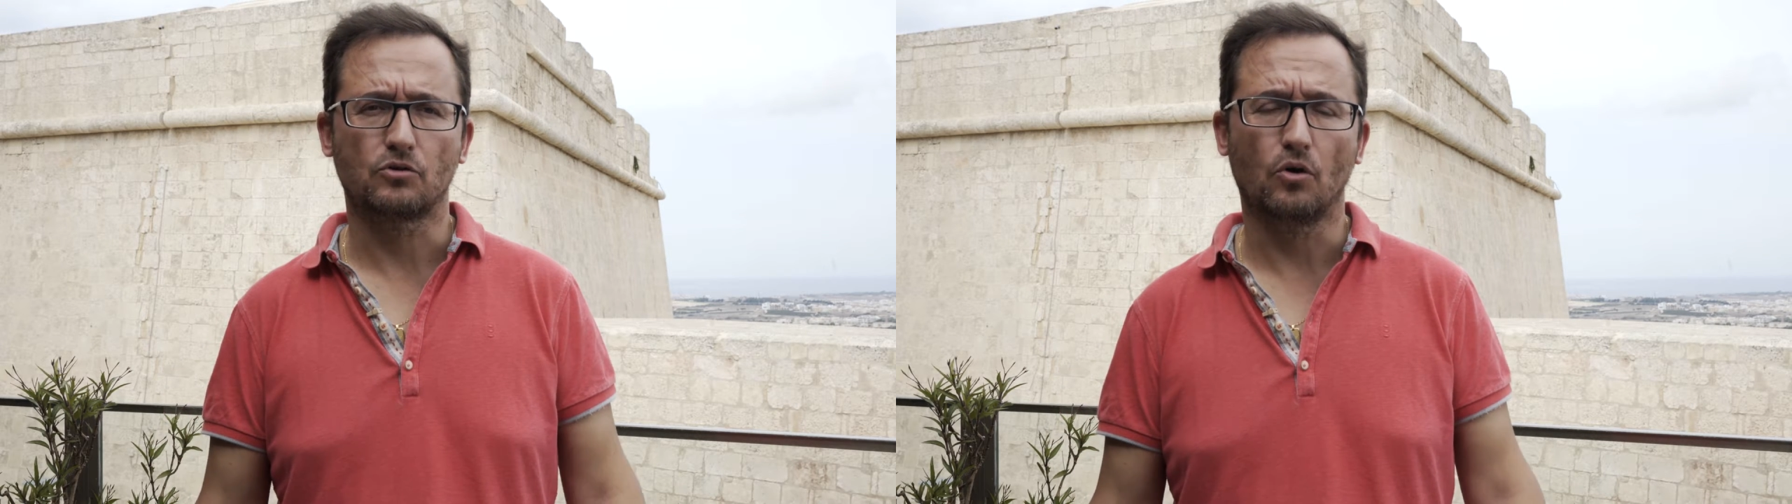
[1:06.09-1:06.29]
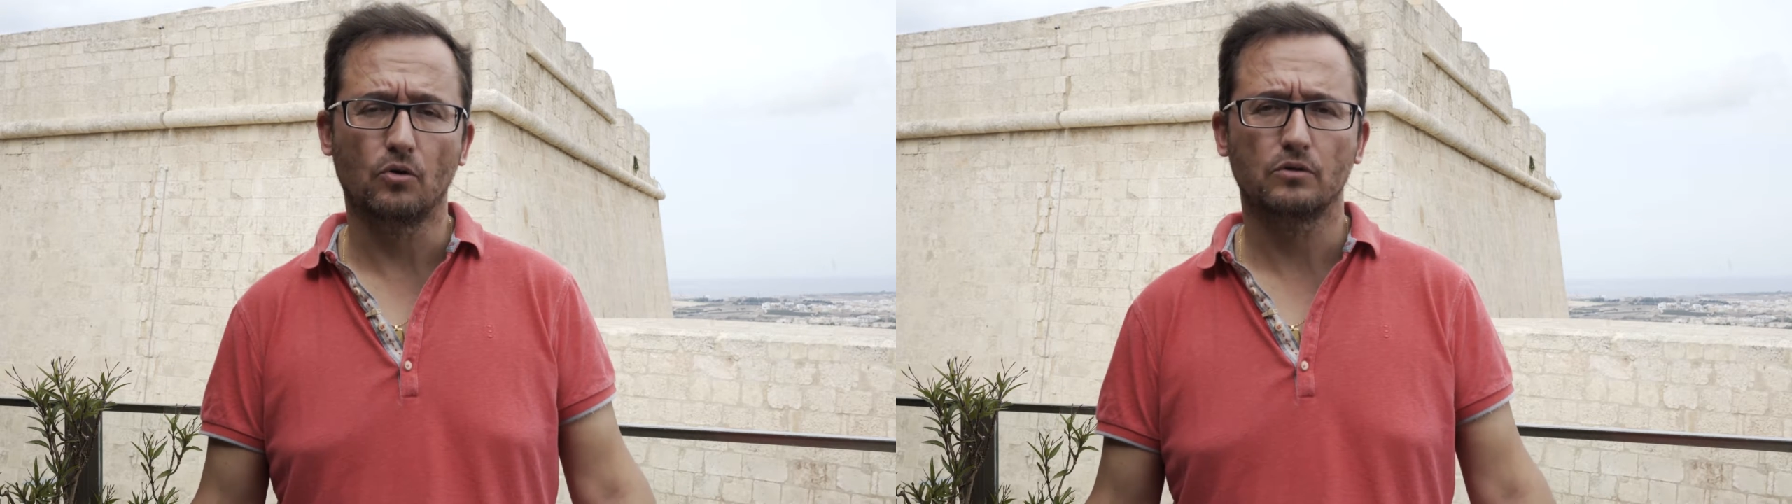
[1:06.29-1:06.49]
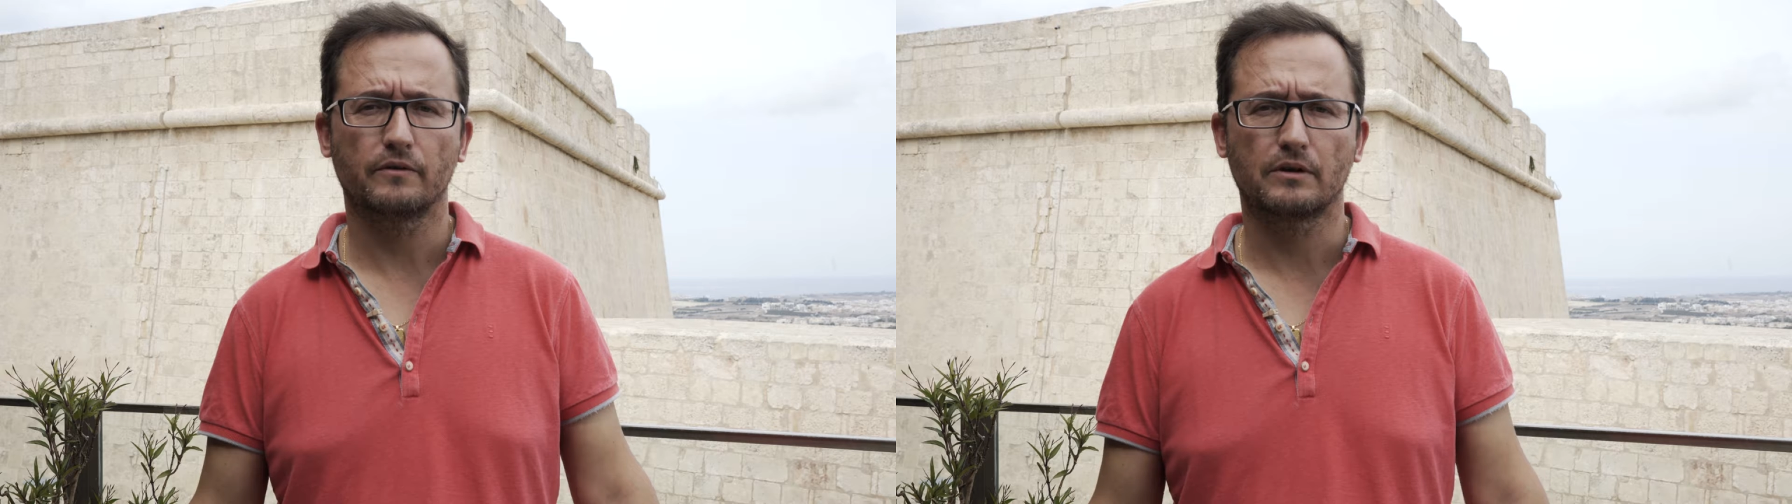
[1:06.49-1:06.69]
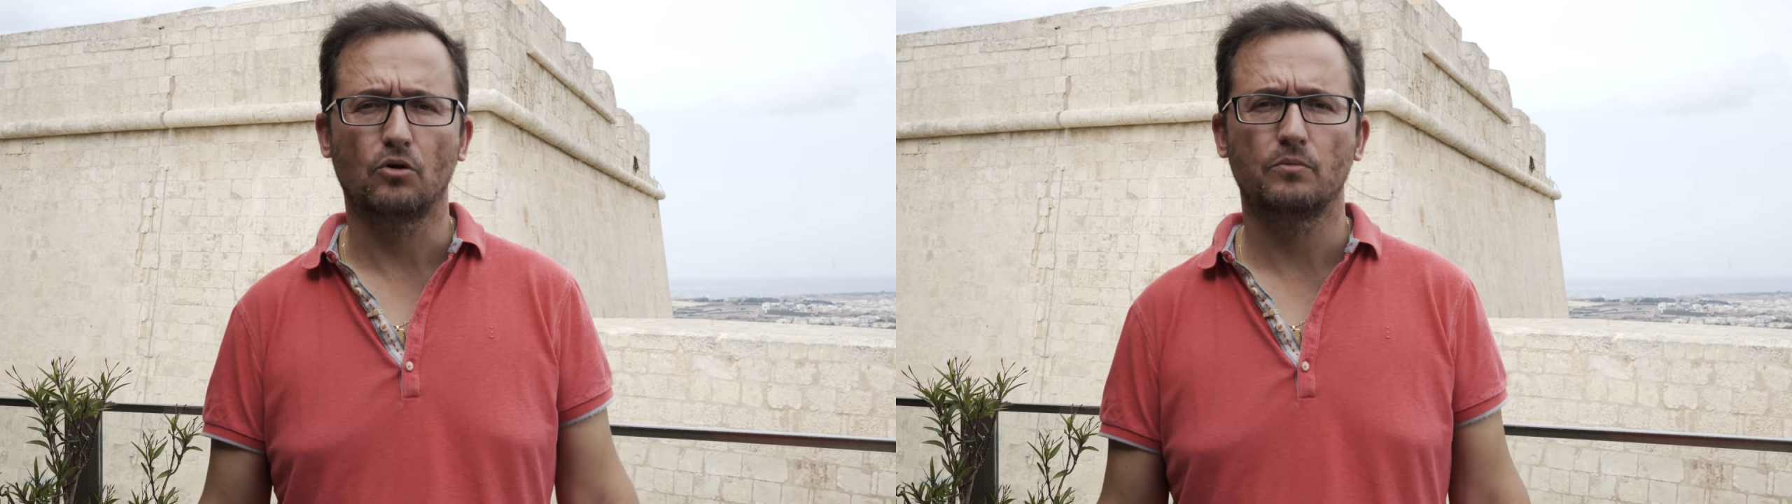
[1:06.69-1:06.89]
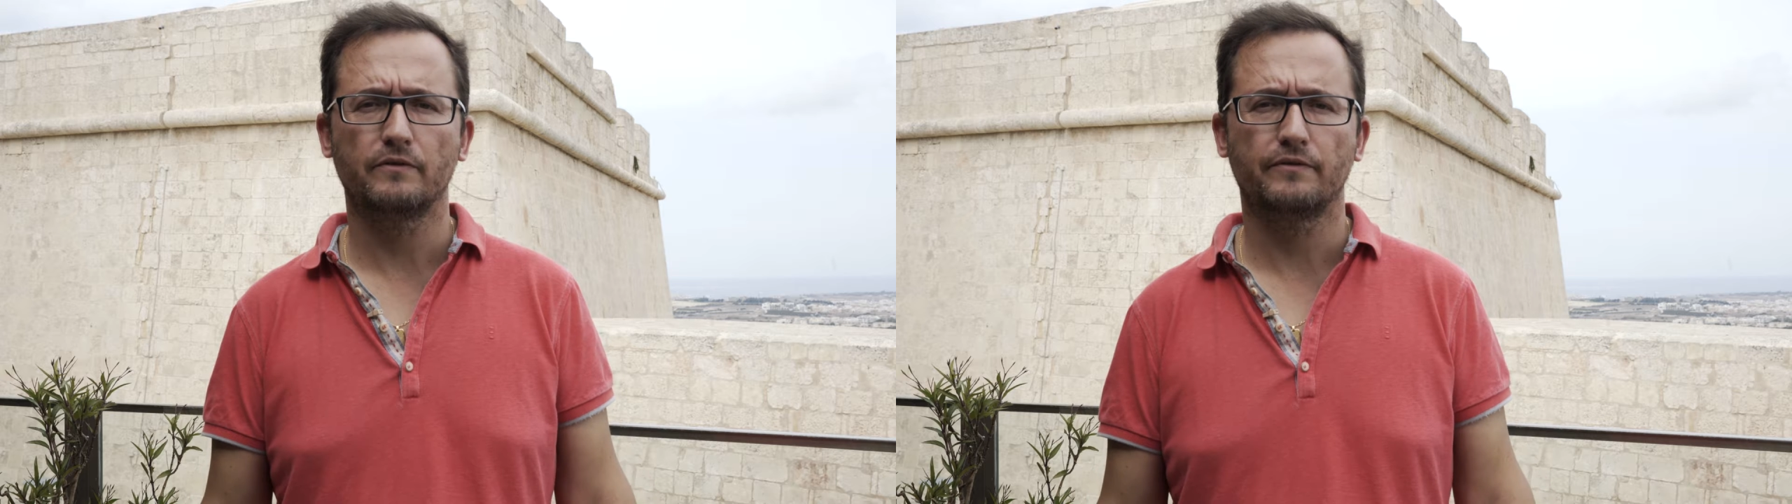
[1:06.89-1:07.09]
called
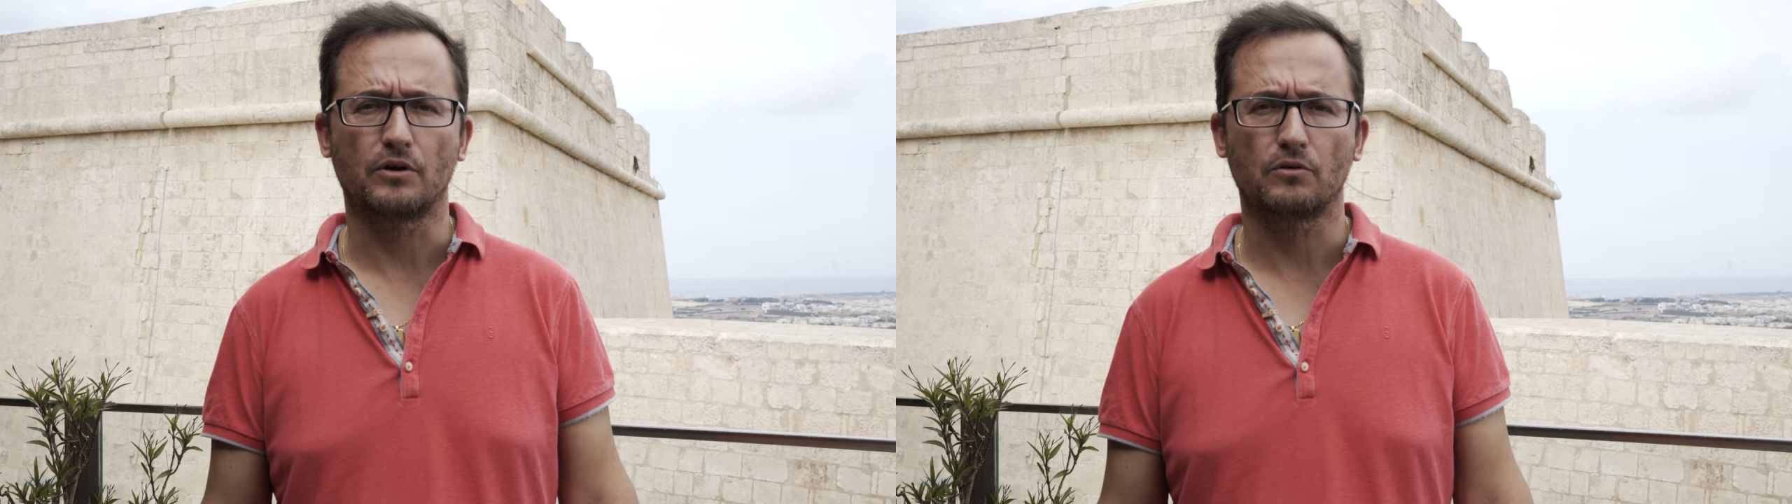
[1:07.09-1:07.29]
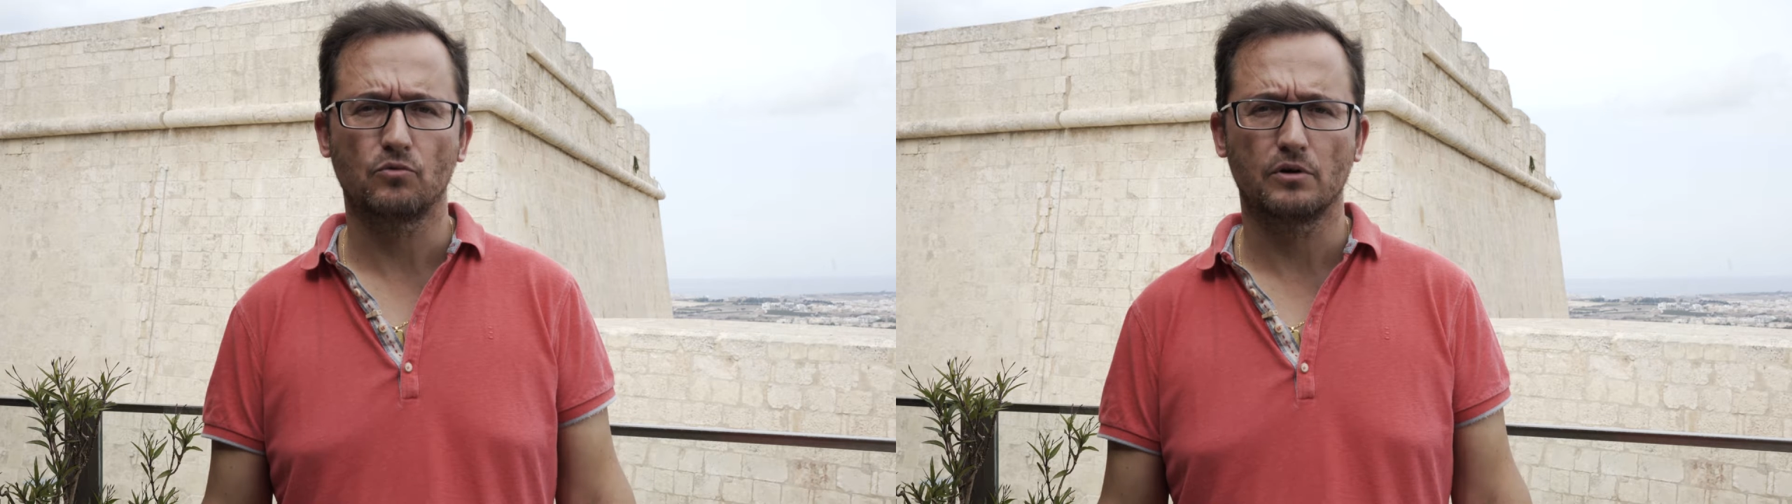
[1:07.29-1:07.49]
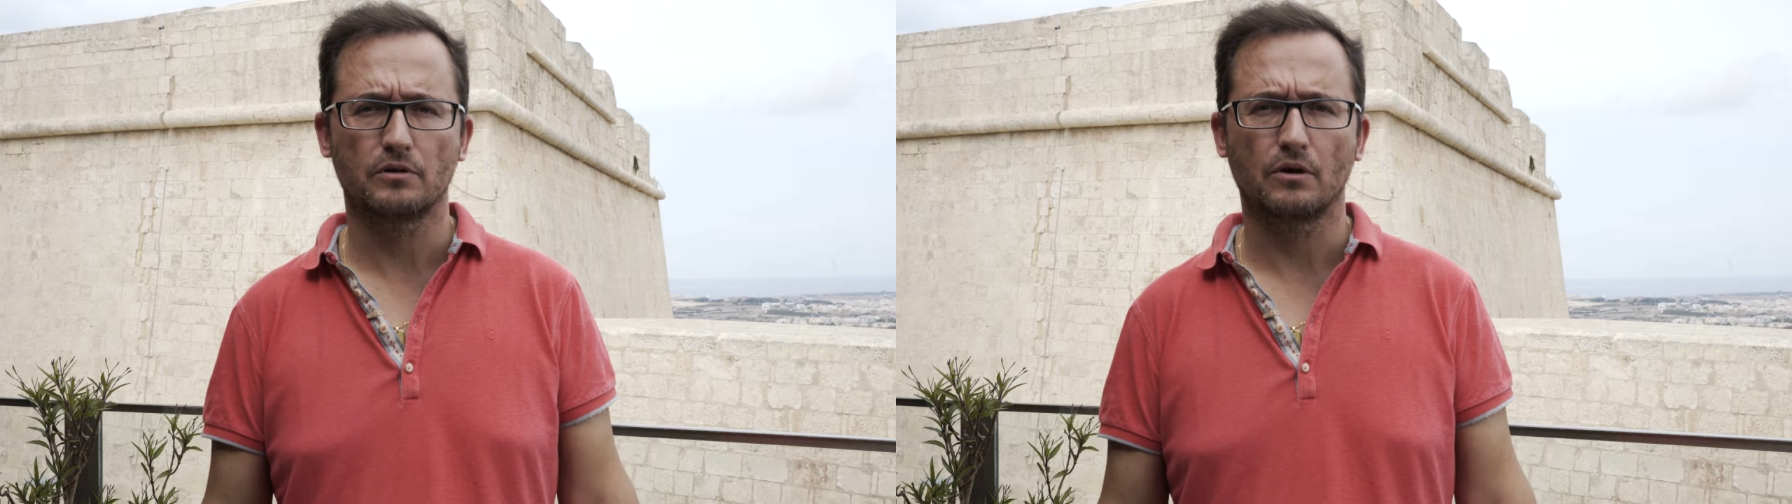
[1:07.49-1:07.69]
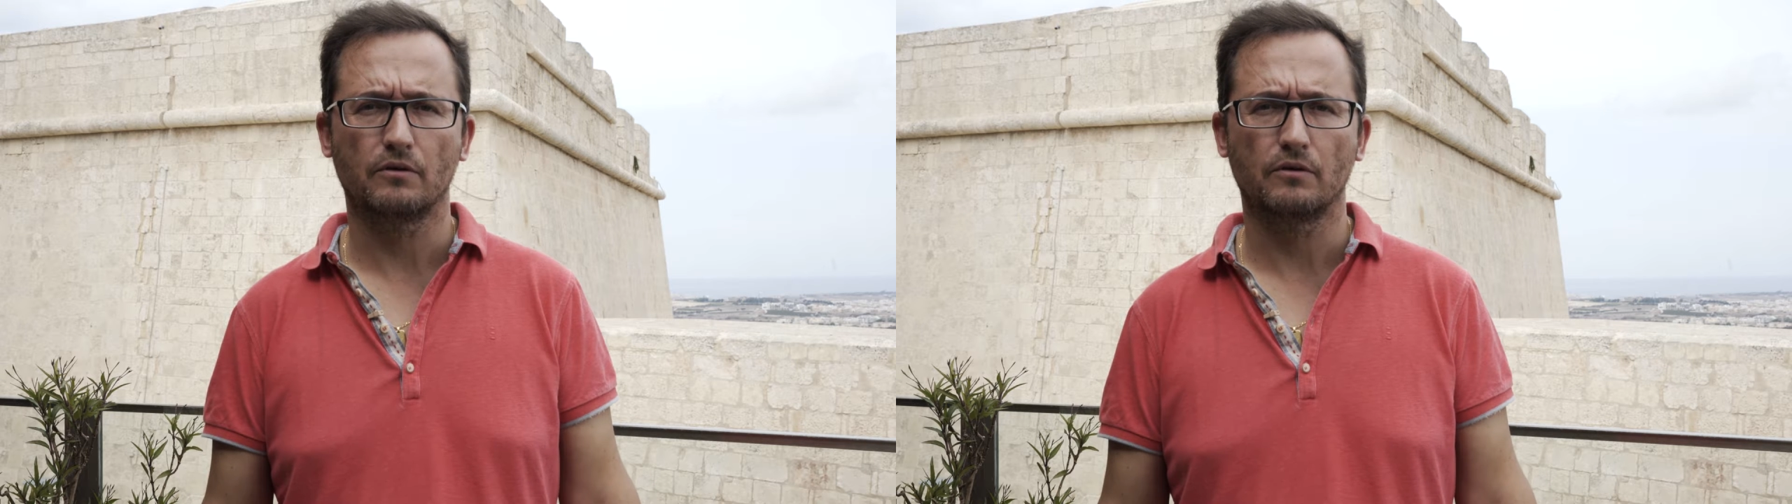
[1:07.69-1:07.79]
Common Framework